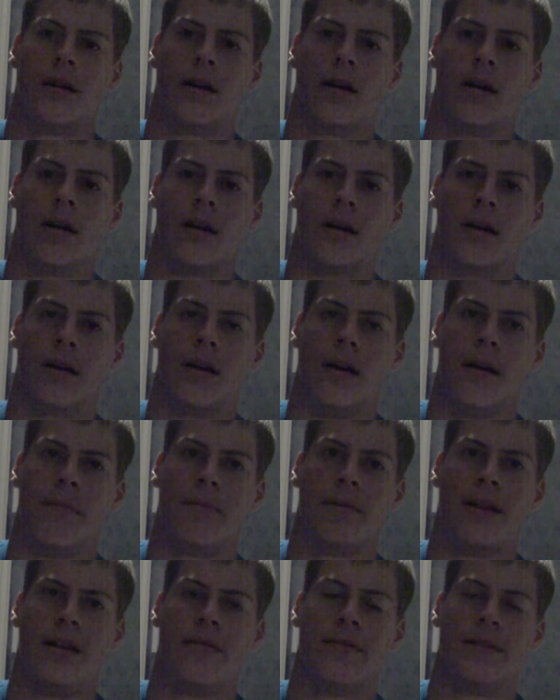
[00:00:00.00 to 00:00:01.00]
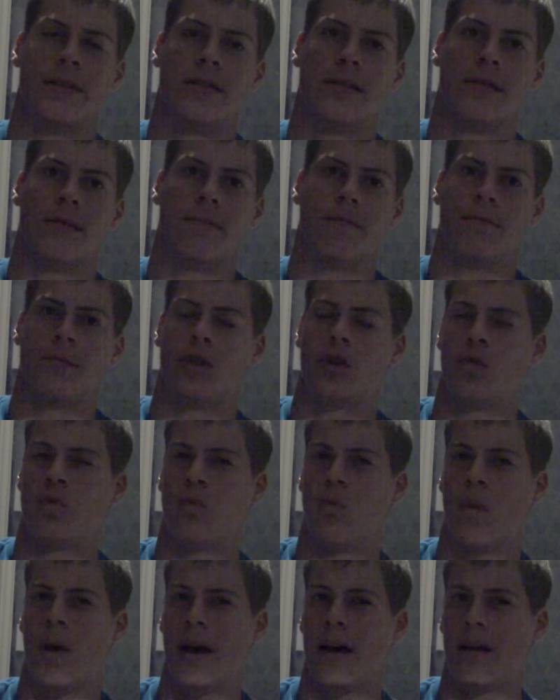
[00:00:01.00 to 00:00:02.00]
I believe it's a
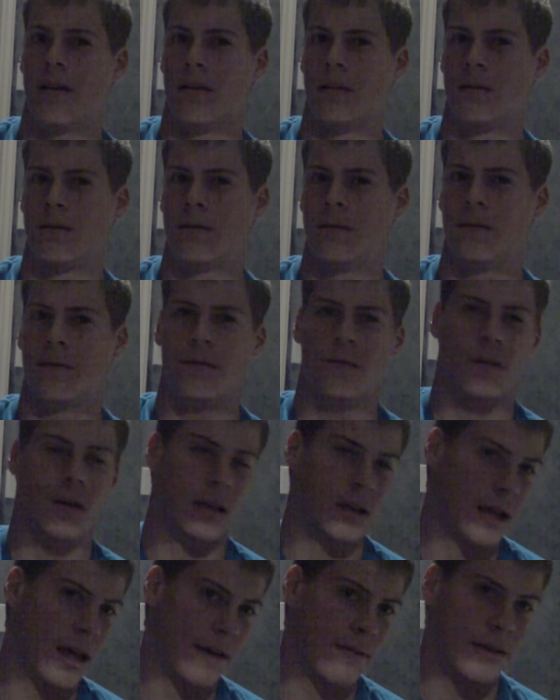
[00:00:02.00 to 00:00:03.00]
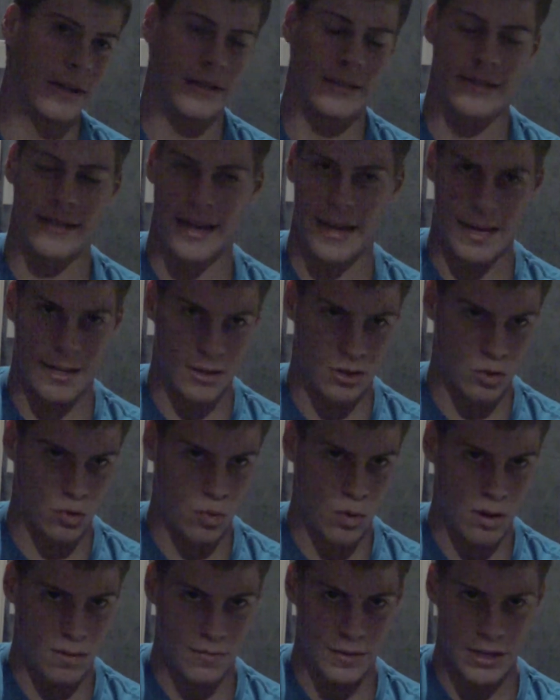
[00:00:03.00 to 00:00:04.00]
12, 11, 10,
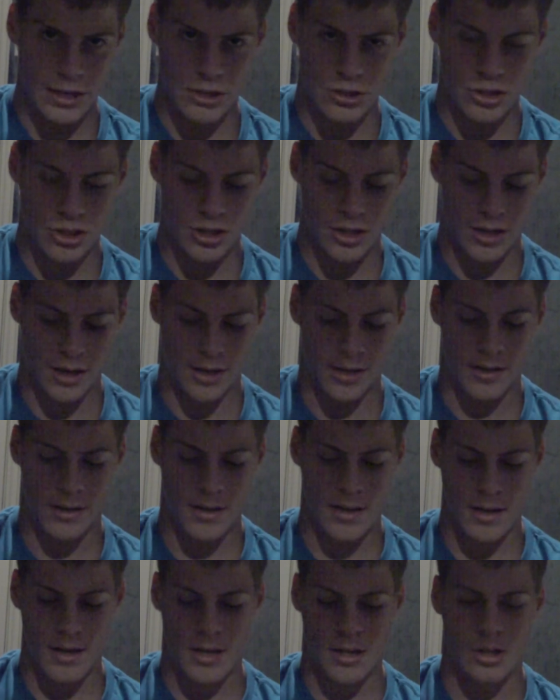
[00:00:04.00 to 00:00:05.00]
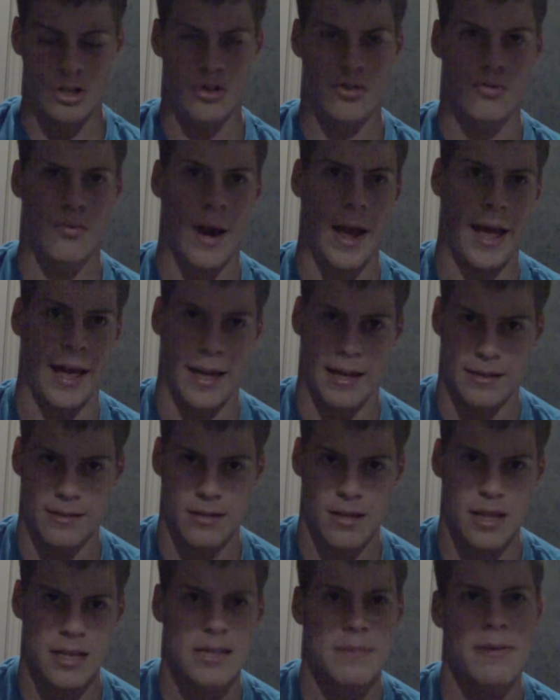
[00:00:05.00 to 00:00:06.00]
12-inch dragon.
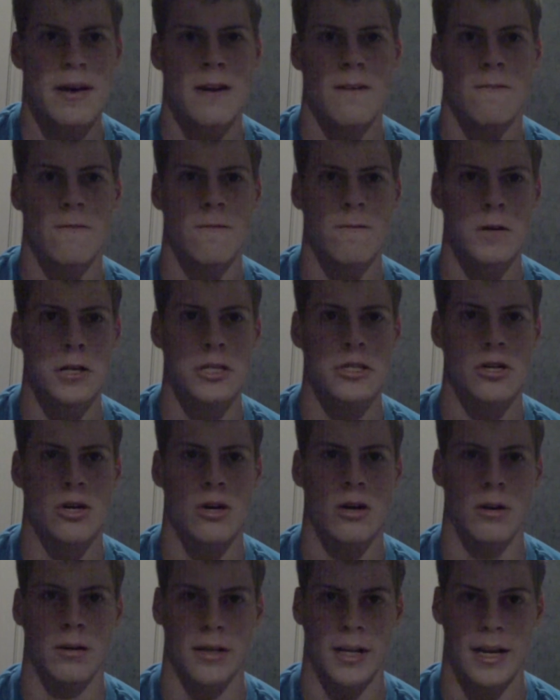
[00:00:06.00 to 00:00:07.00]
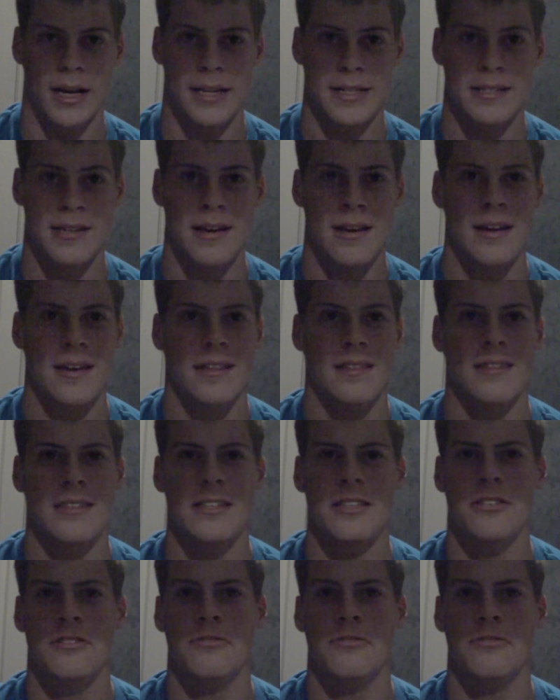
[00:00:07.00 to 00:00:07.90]
So that's about a foot tall, guys. This